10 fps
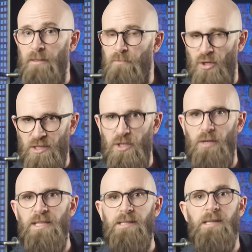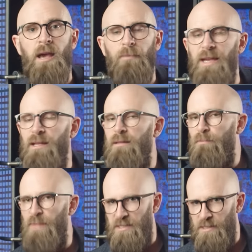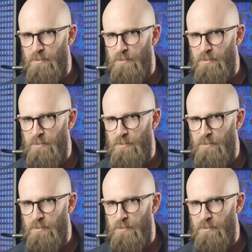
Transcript: than modern humans, making them better